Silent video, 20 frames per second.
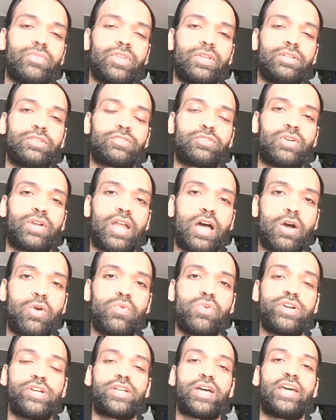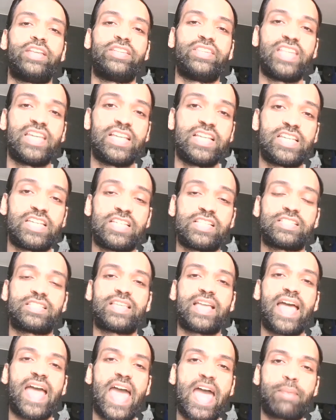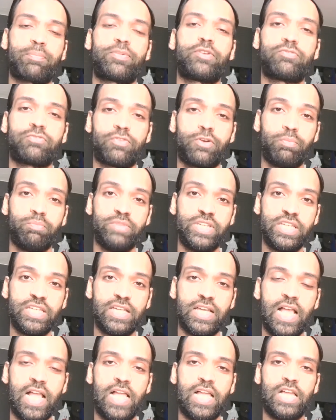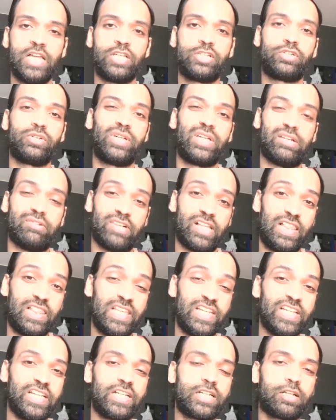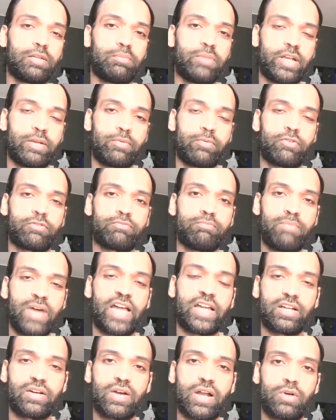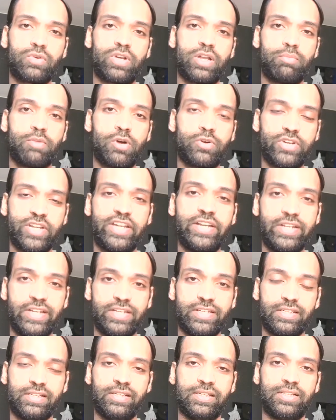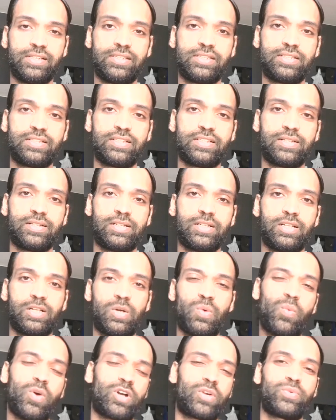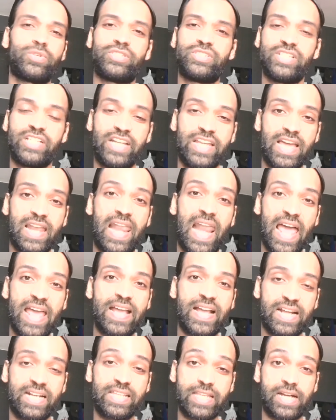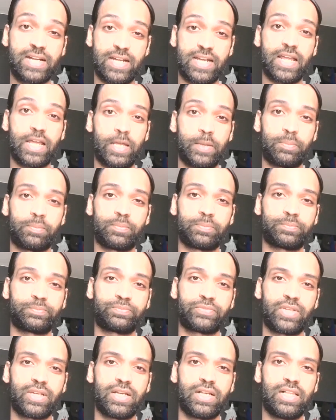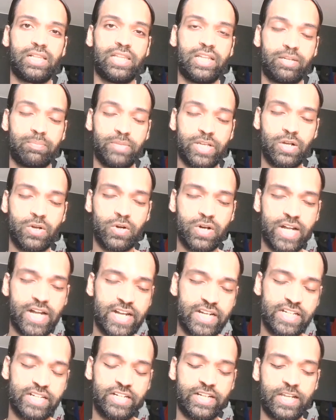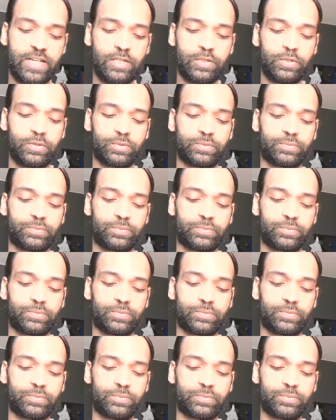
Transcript: So now I think it's apt for me to give a little bit of background about India. What was India like at that time? Let me go ahead and tell you.